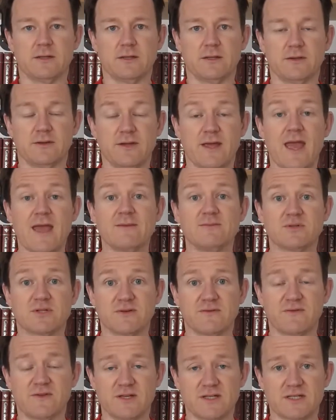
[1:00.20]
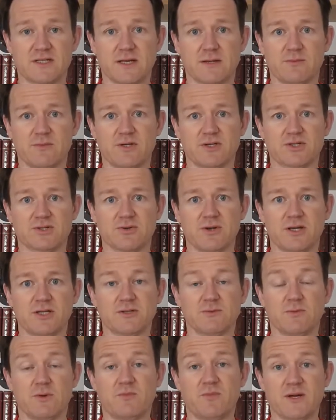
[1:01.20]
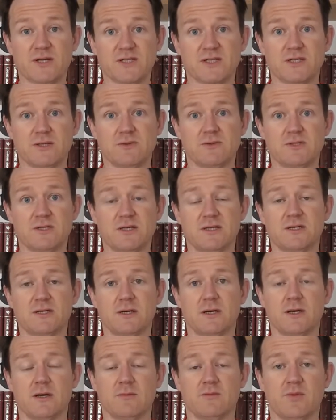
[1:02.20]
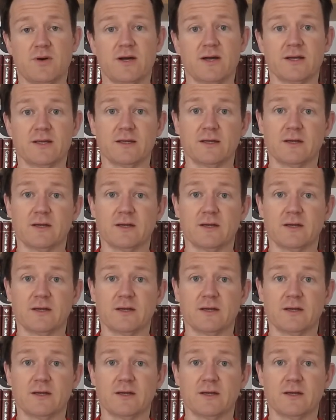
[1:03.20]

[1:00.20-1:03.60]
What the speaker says: The aims of this administration were best suited by